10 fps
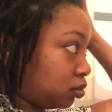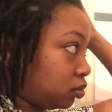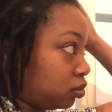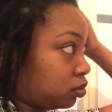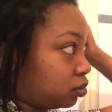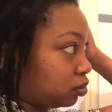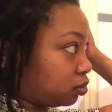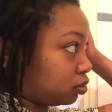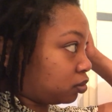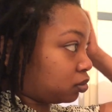
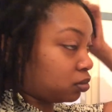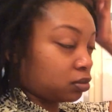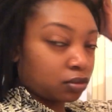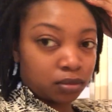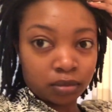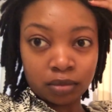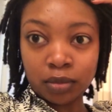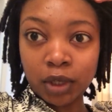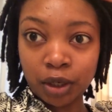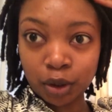
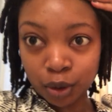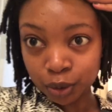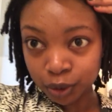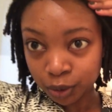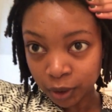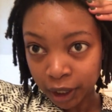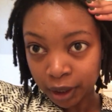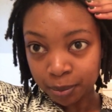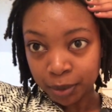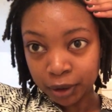it goes
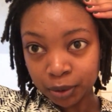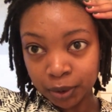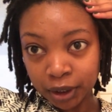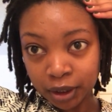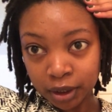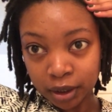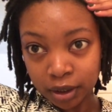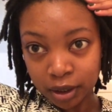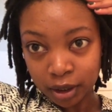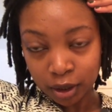right between
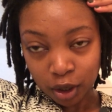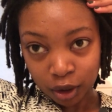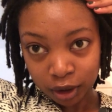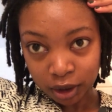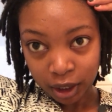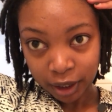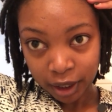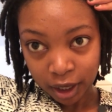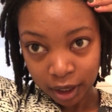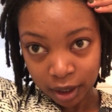the locks like
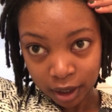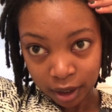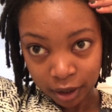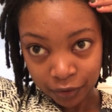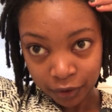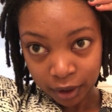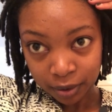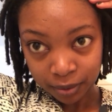that I love it